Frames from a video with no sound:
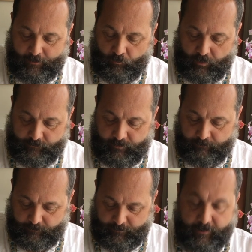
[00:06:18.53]
Watch, I'm
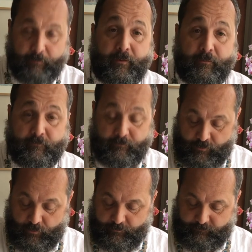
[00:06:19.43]
going to make them in so
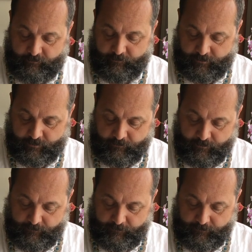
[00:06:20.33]
you can see them better.